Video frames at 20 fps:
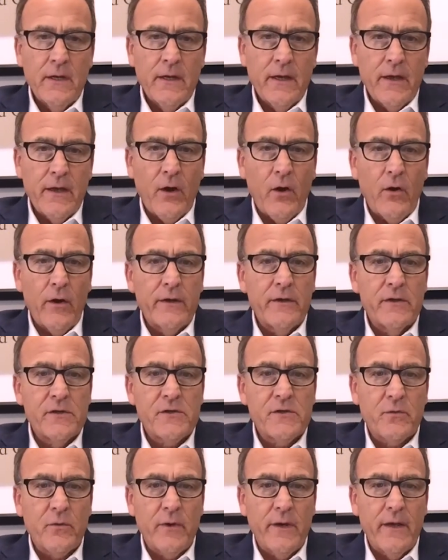in our
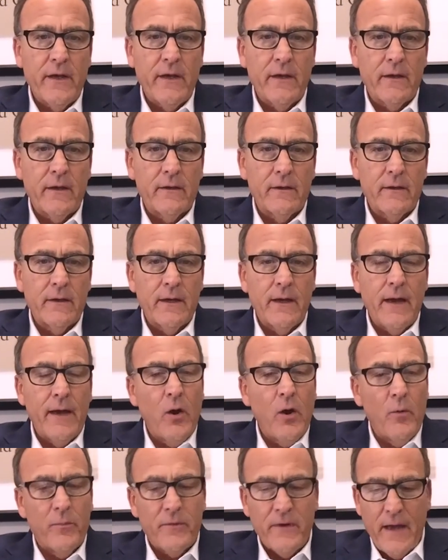industry, and I
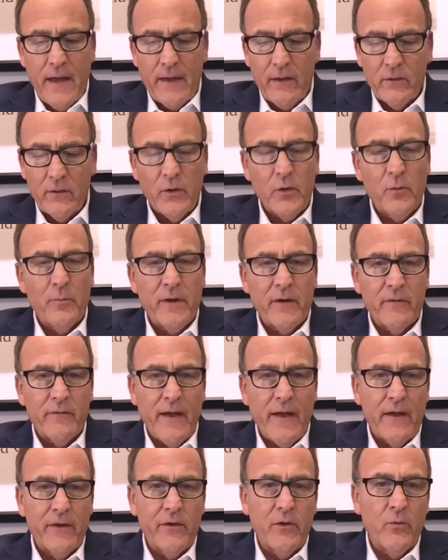hope to add a little bit of
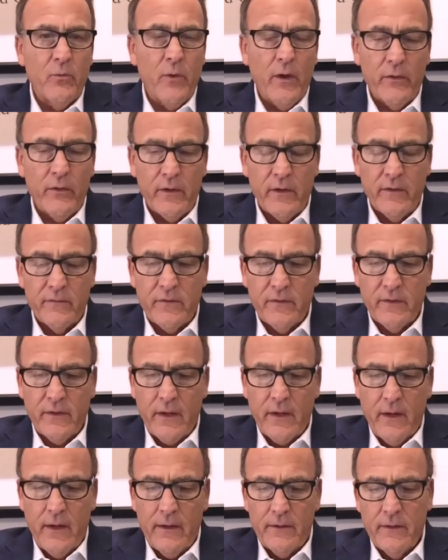value relative to
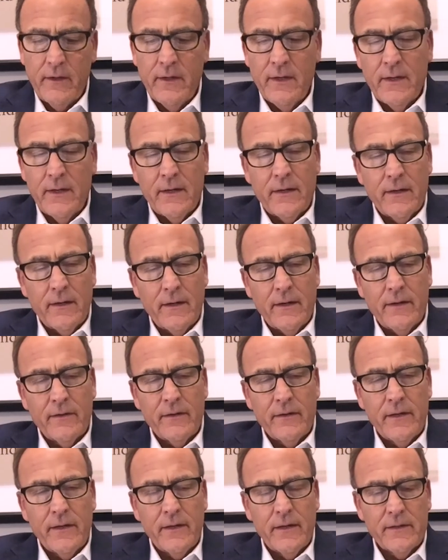
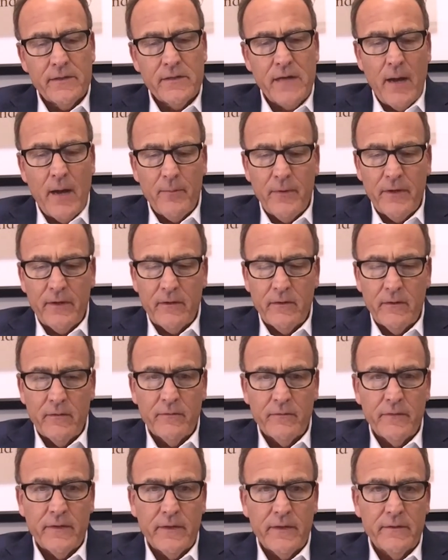the topic
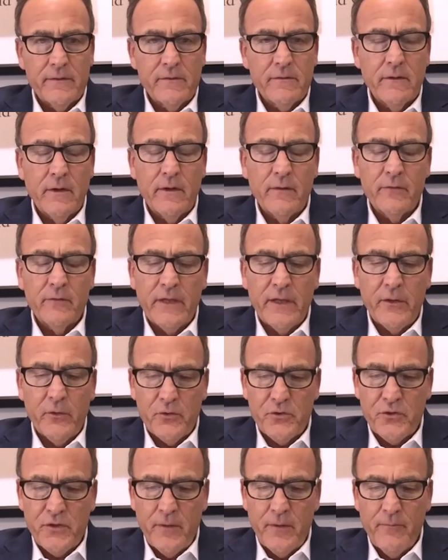of
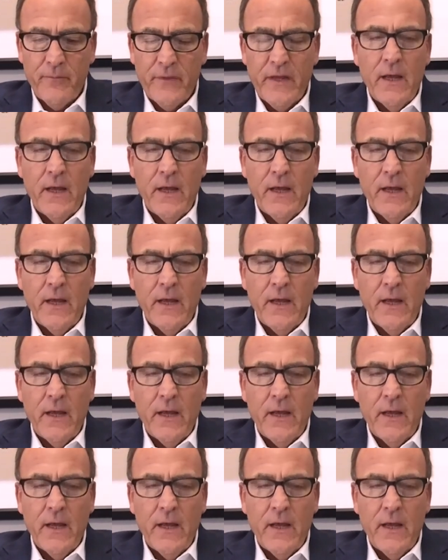leadership.